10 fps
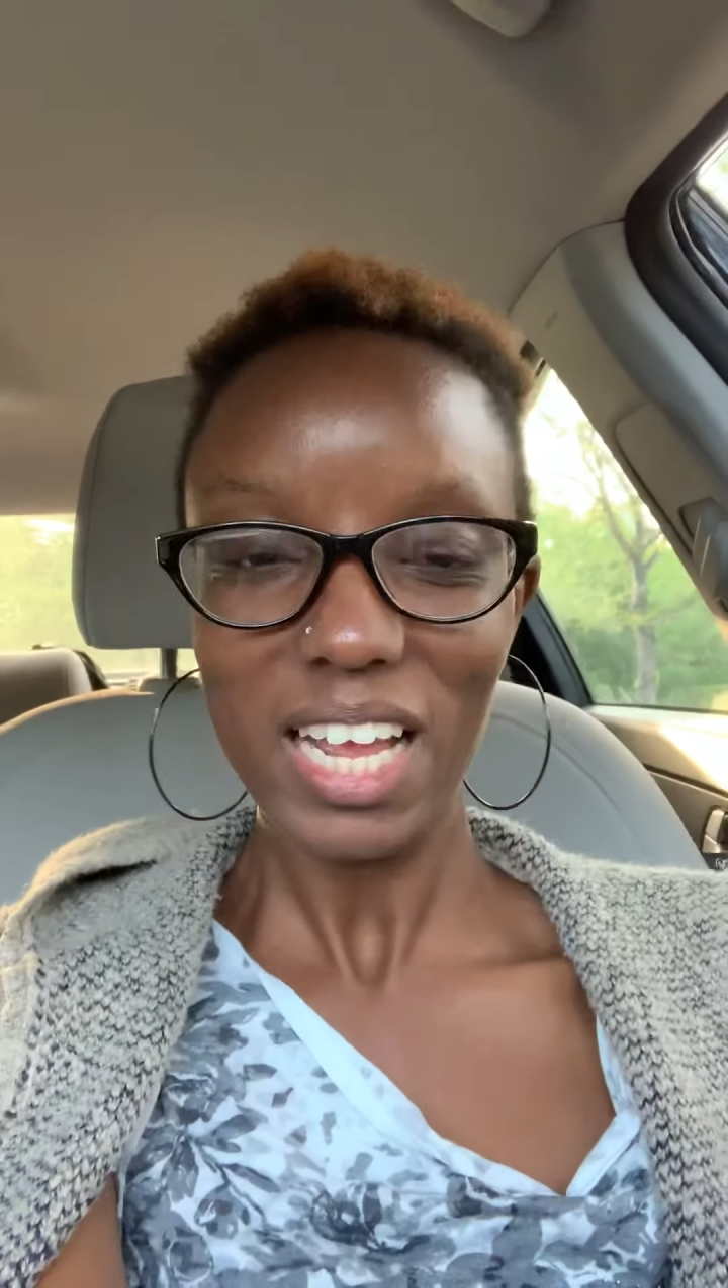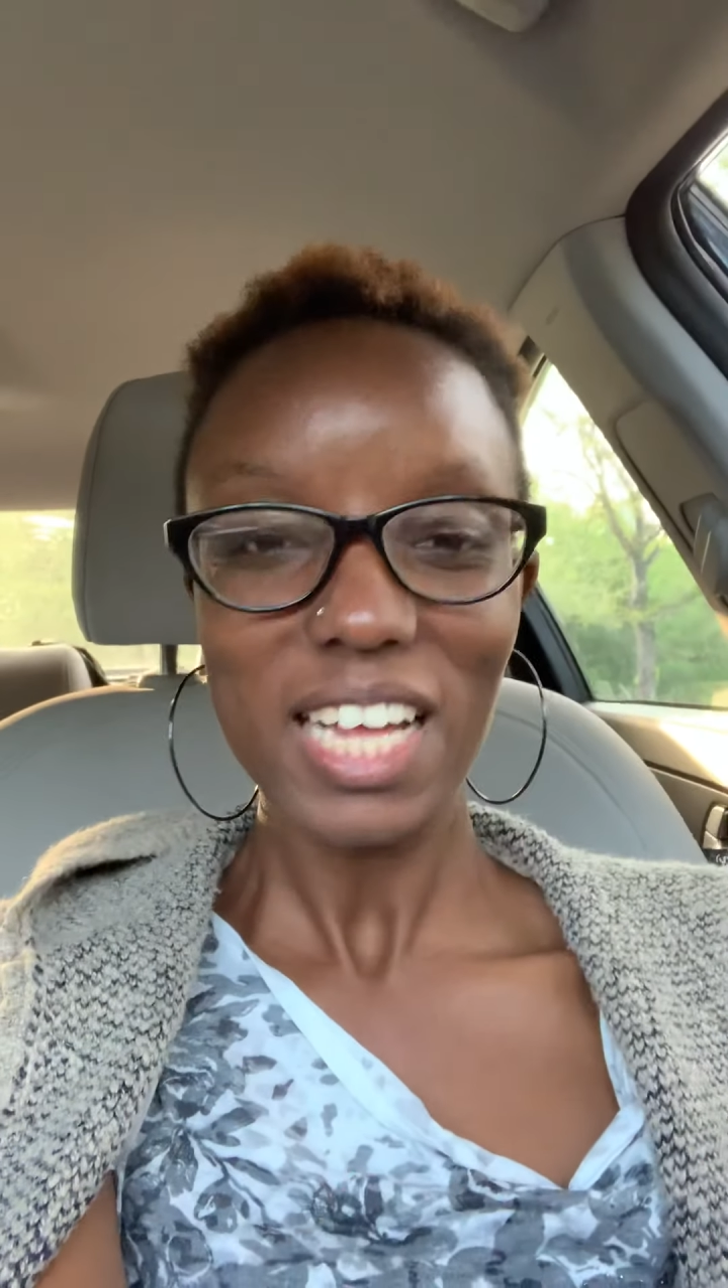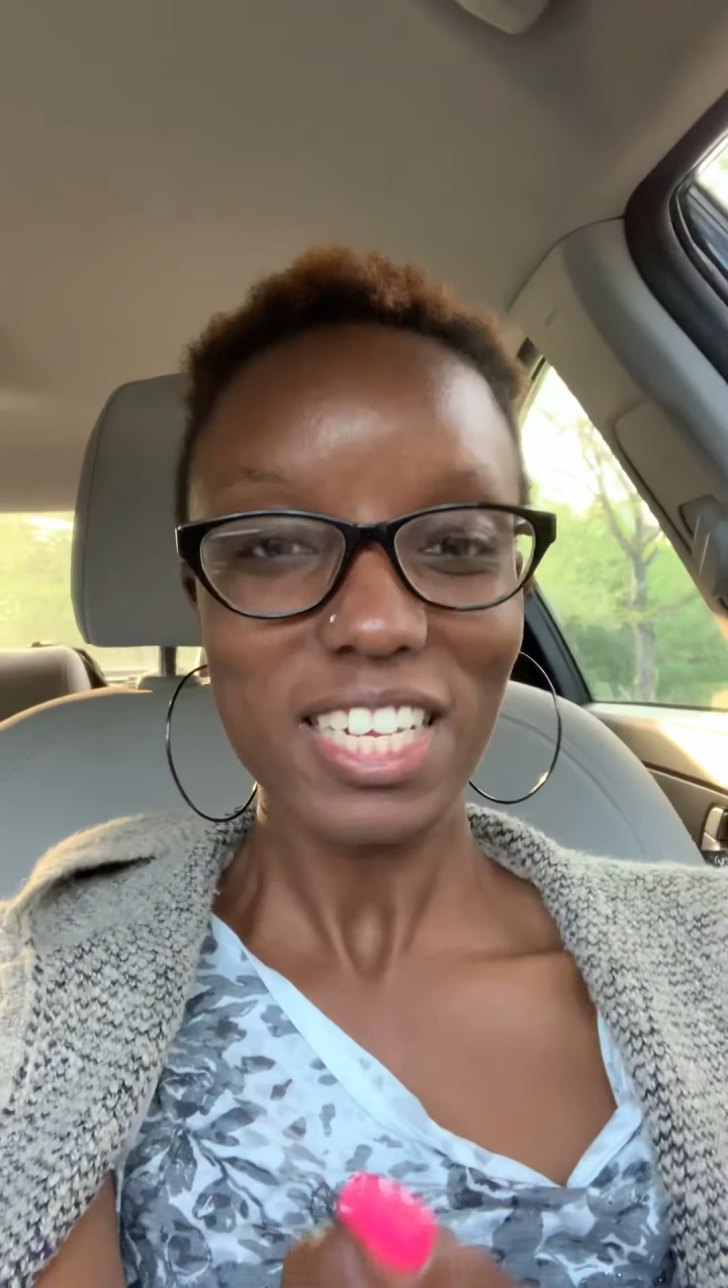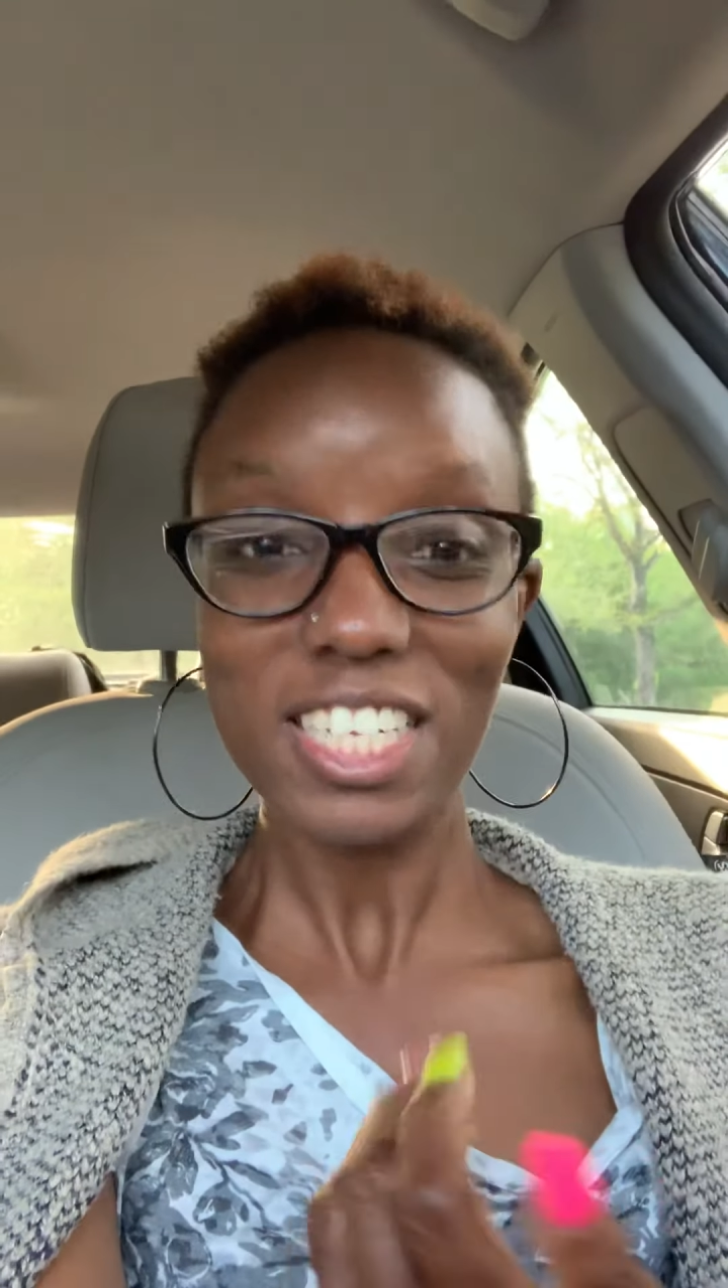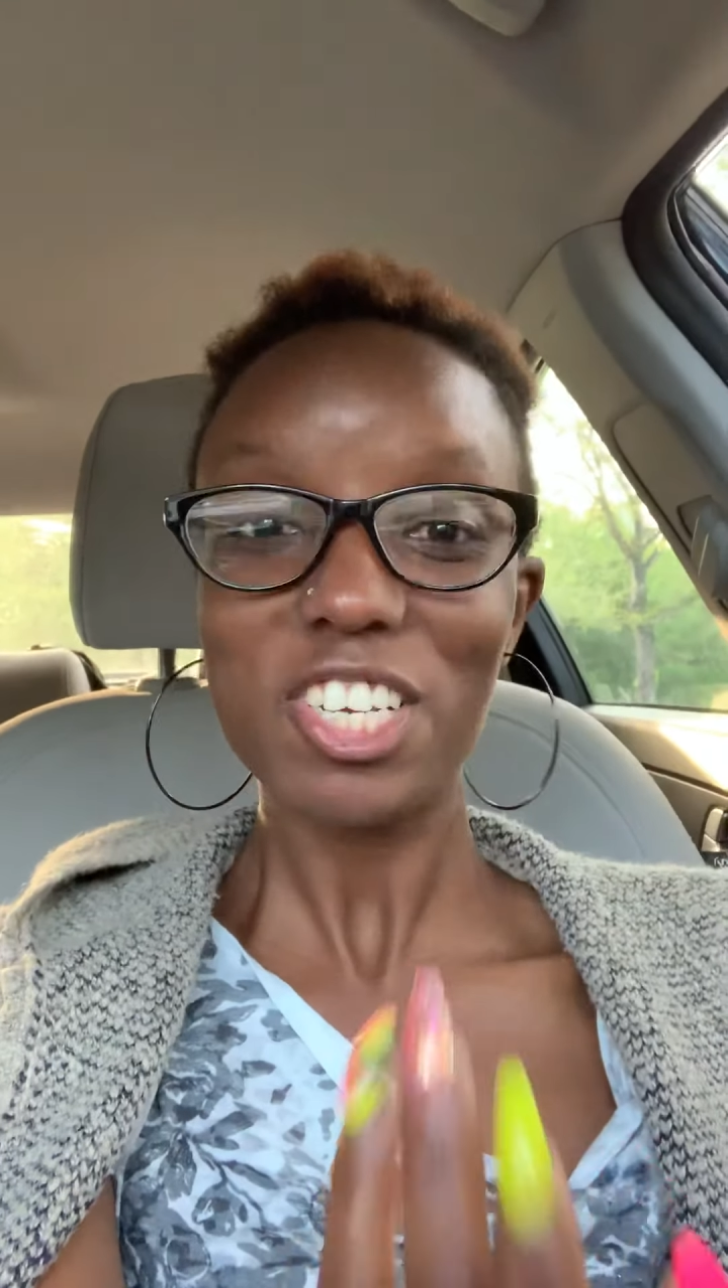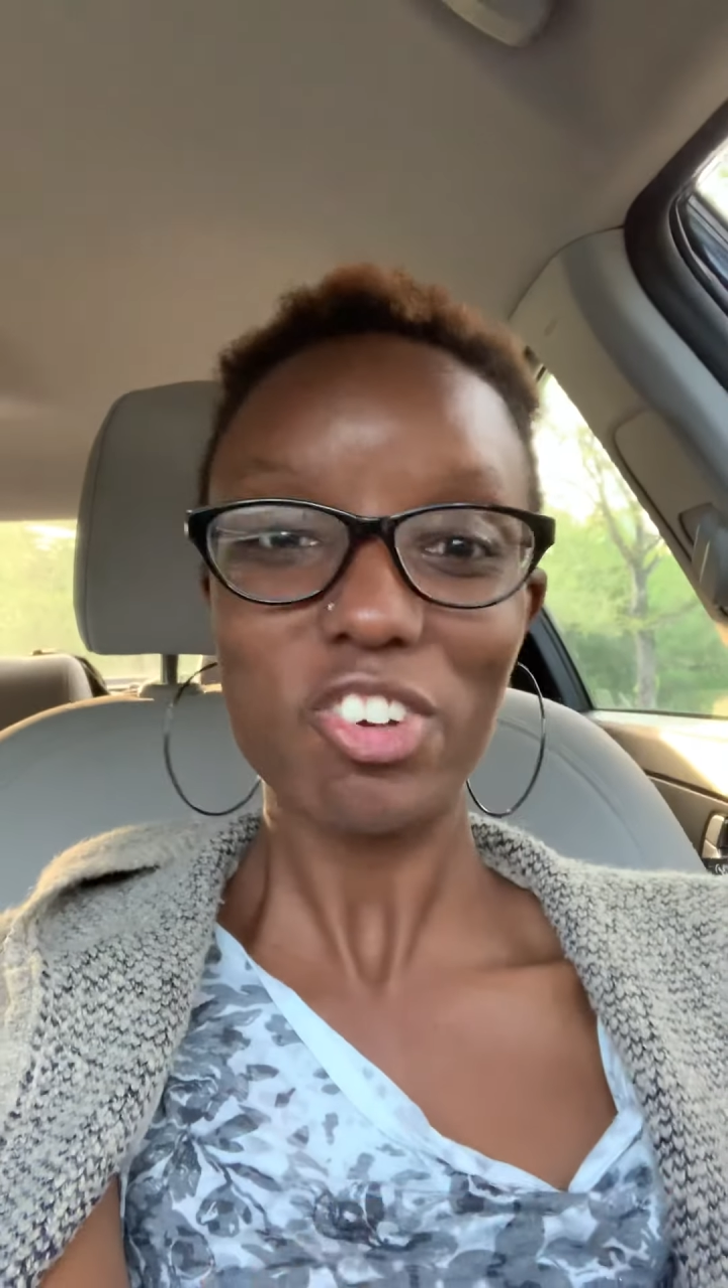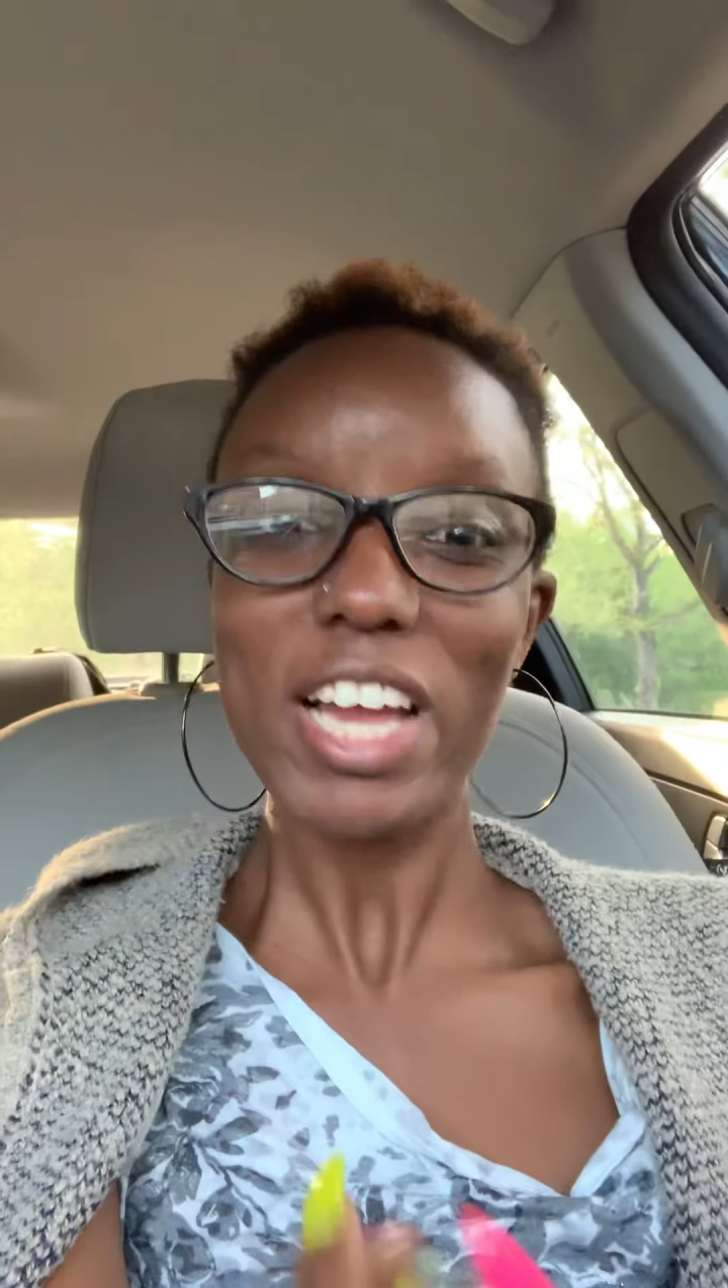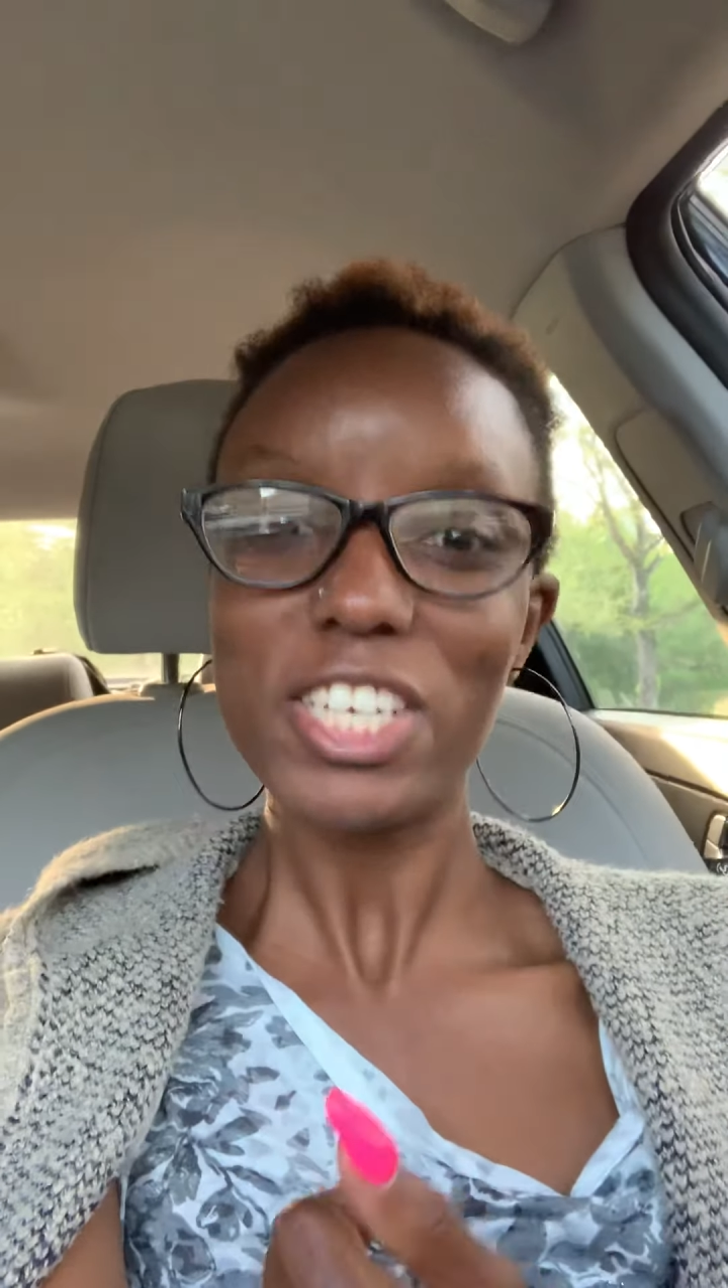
it's a straight